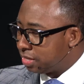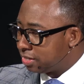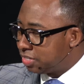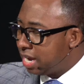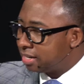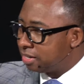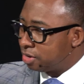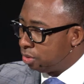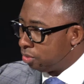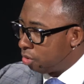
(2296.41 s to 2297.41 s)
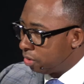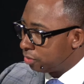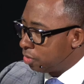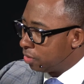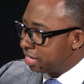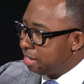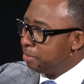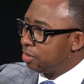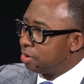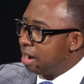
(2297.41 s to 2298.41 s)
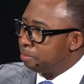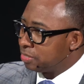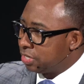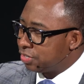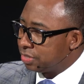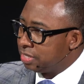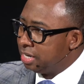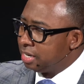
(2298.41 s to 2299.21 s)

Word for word: the technical or, or chemical composition,